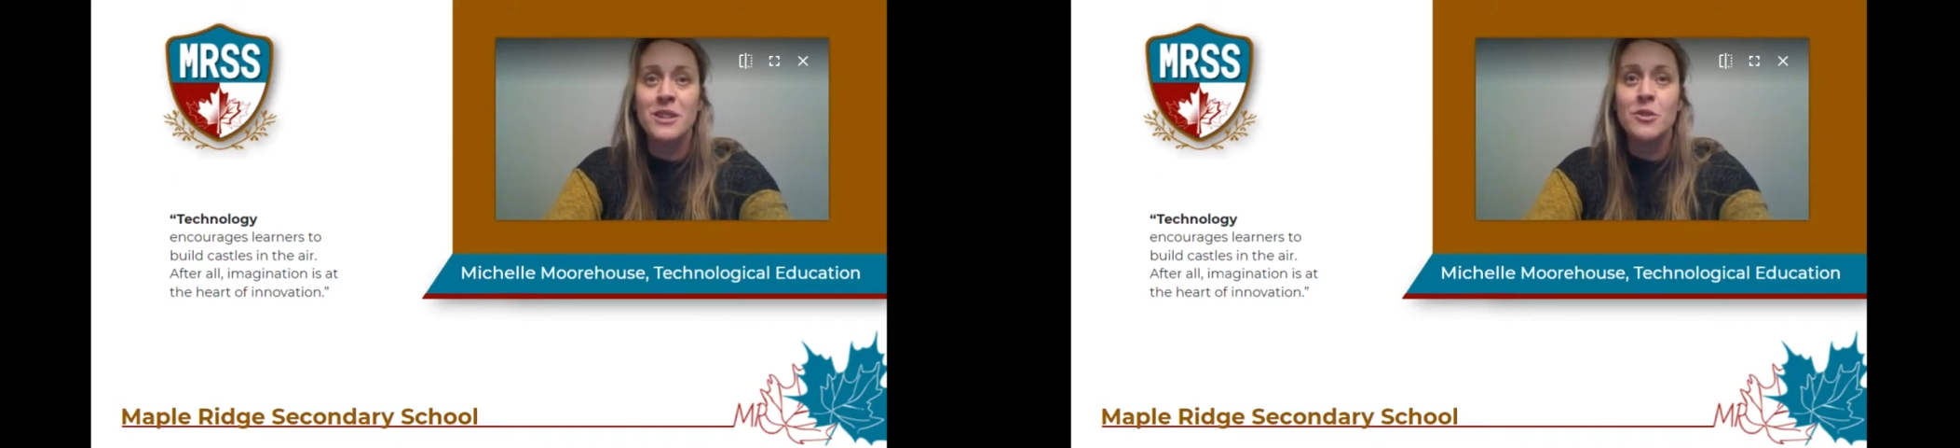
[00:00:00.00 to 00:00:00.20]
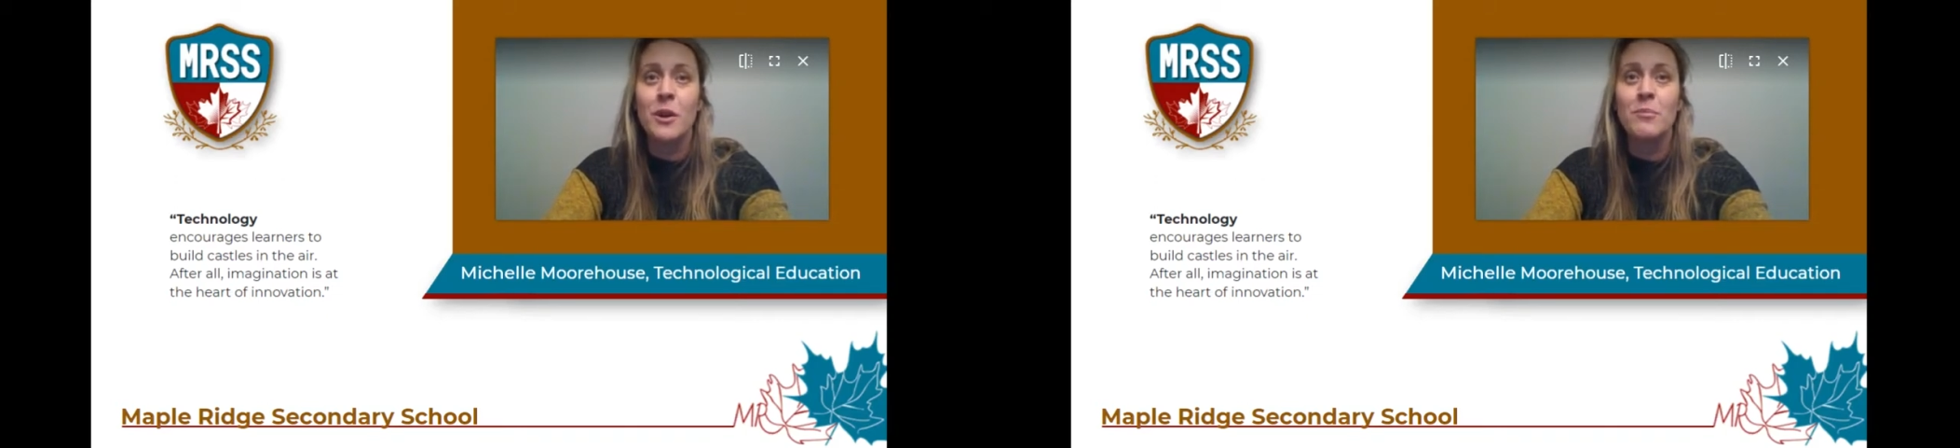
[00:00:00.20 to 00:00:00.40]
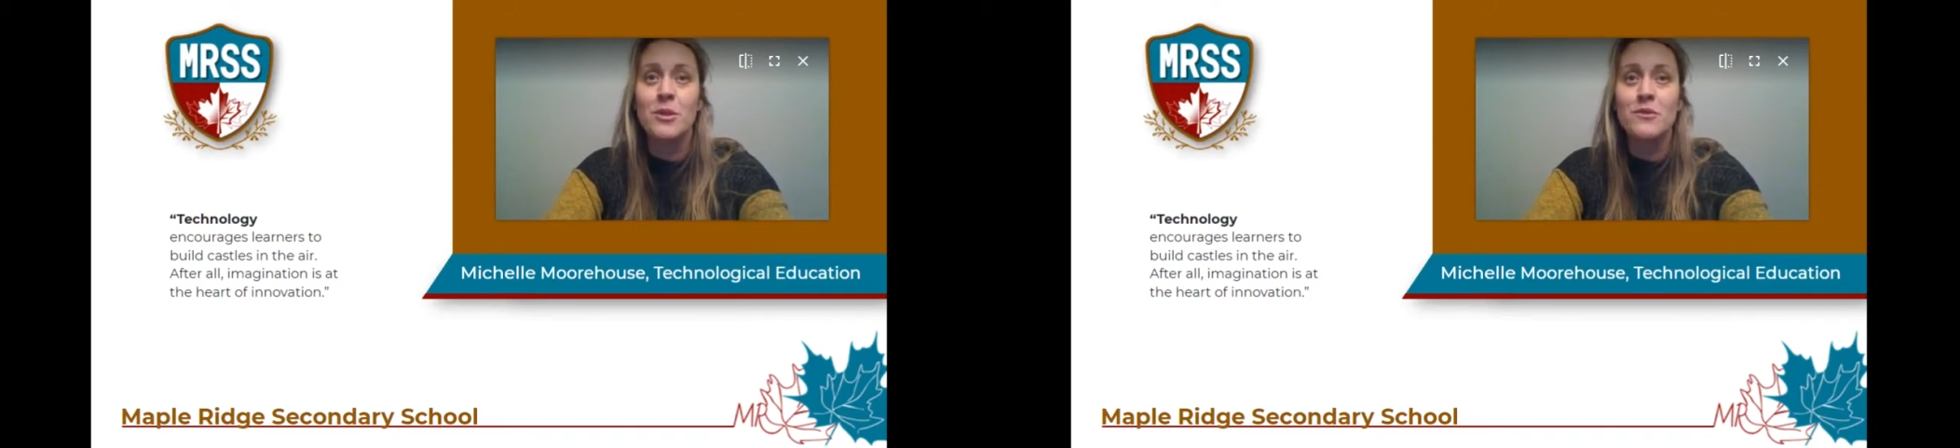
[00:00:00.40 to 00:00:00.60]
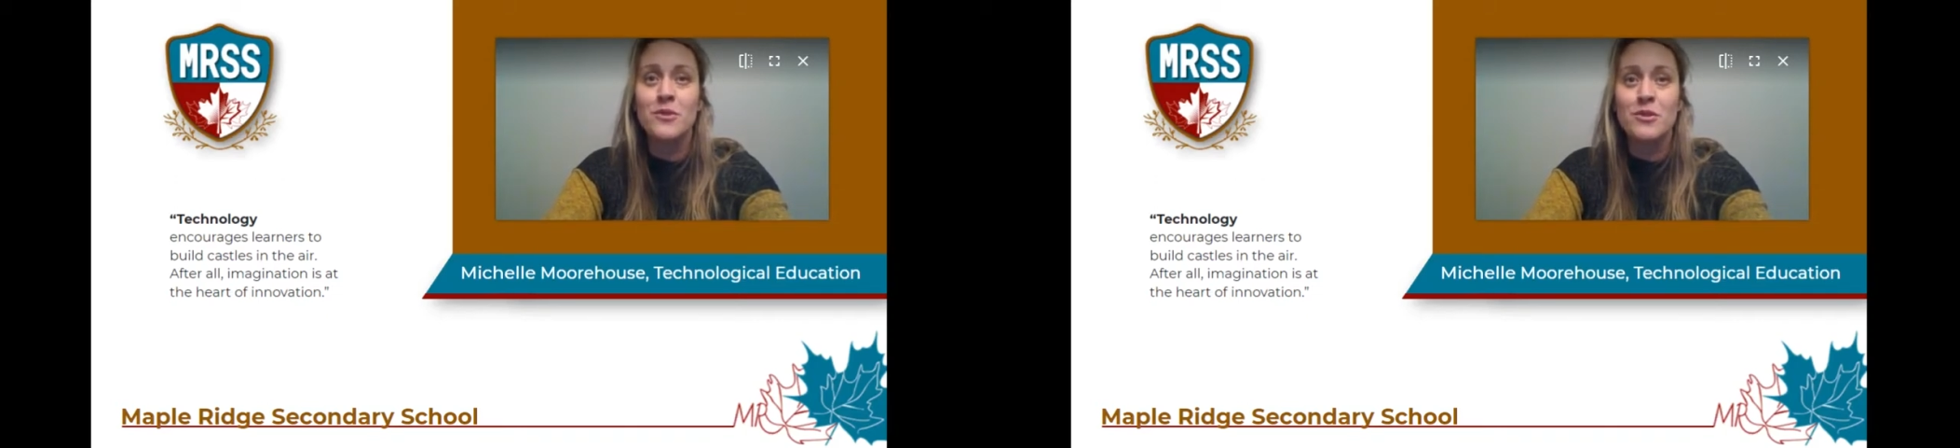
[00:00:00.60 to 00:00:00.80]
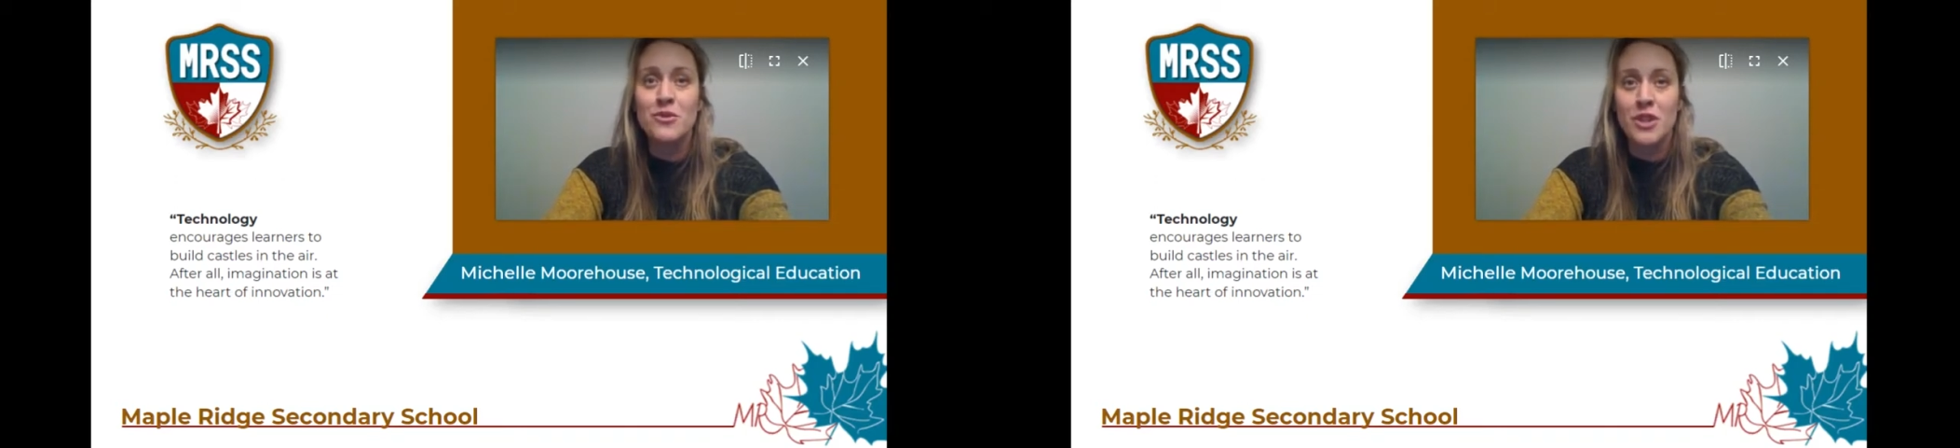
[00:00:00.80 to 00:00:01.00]
into our beautiful
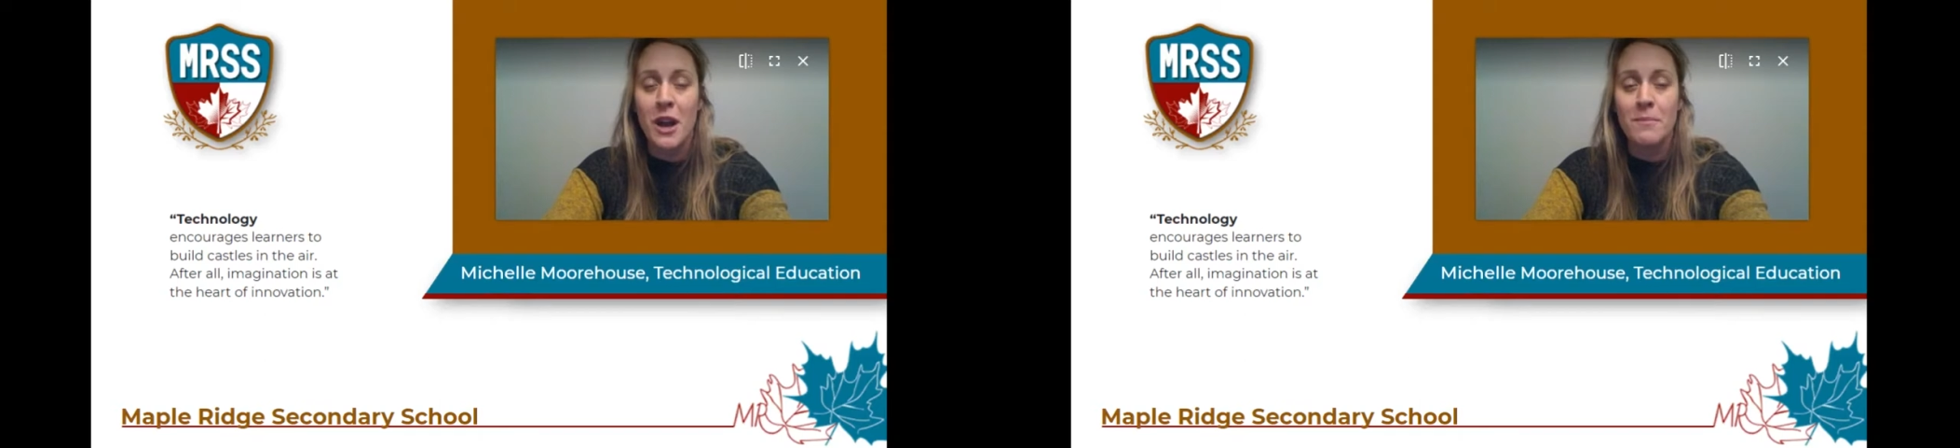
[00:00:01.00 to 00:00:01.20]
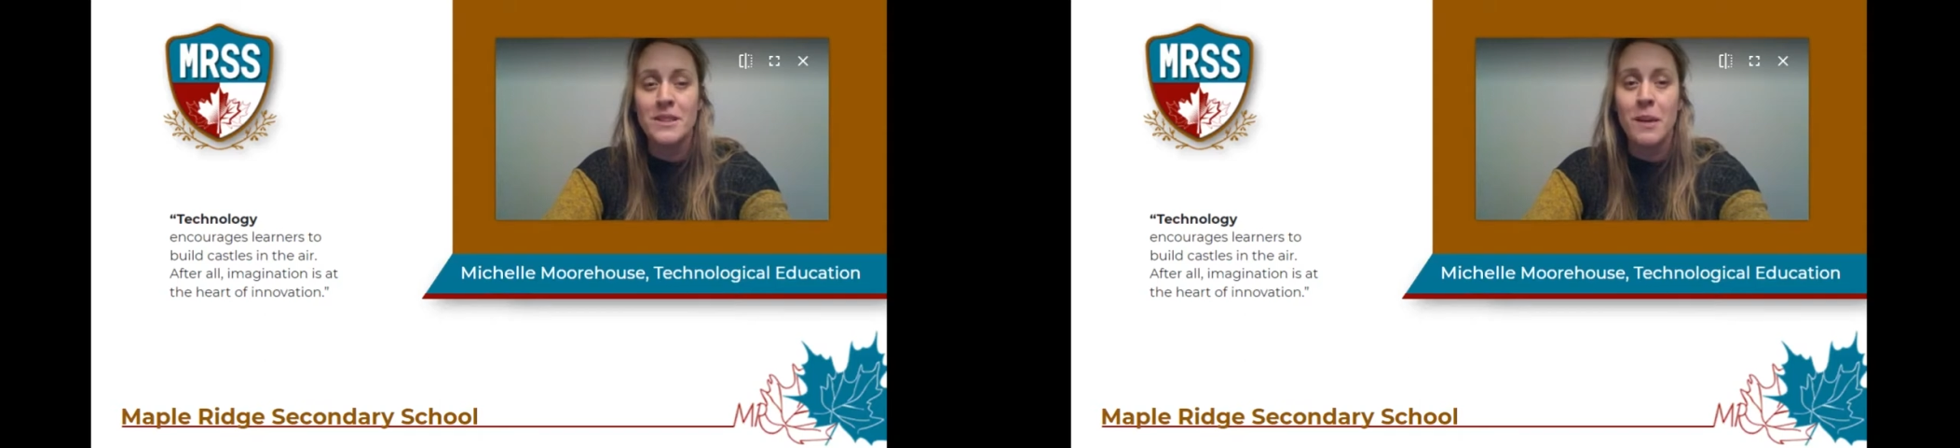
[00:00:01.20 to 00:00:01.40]
new shops